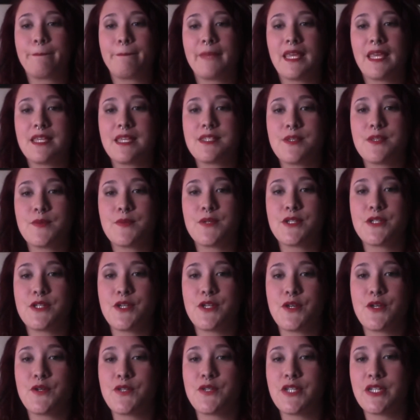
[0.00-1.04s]
So we're going to
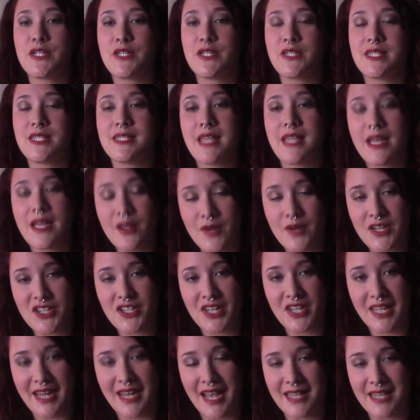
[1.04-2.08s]
go to the second
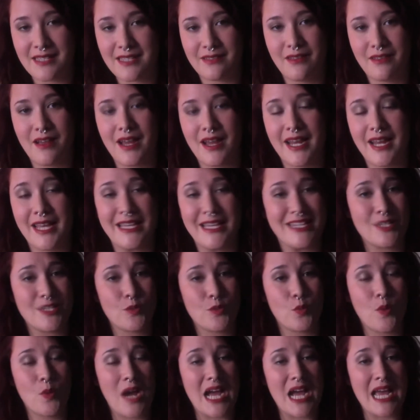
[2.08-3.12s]
question I get asked a lot, is
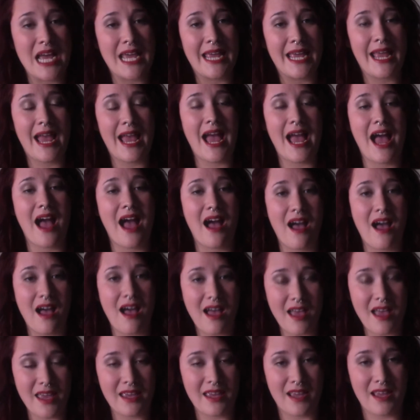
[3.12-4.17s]
why
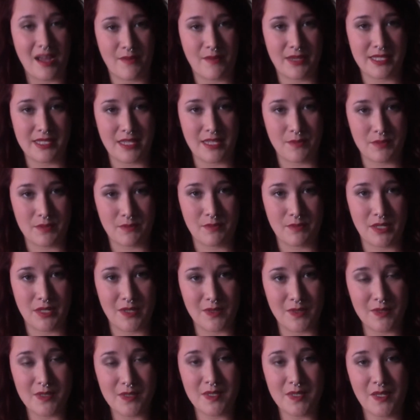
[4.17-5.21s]
I got my septum
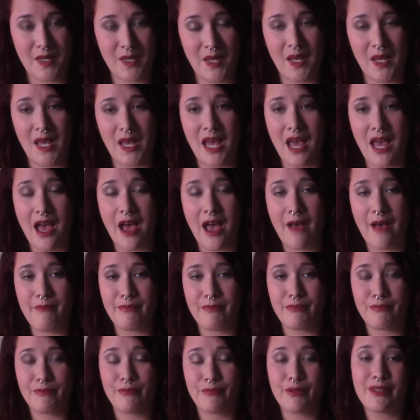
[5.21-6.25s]
pierced.
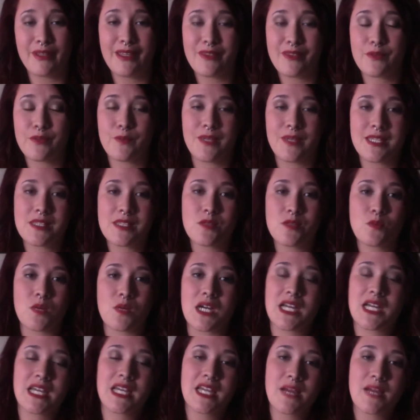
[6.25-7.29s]
Really the reason
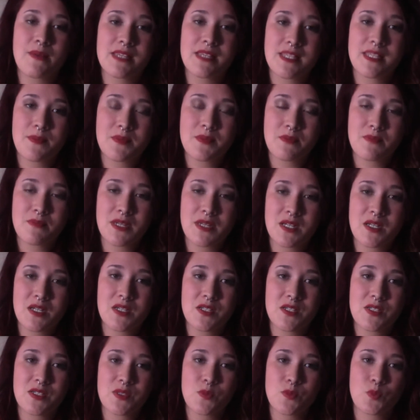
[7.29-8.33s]
why I got my septum
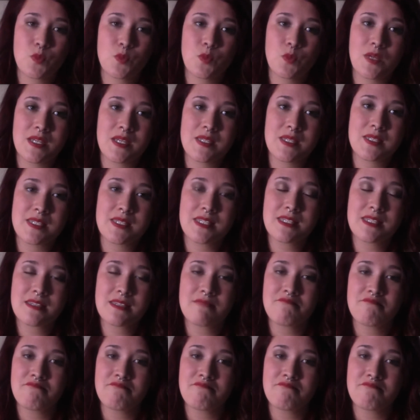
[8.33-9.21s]
pierced was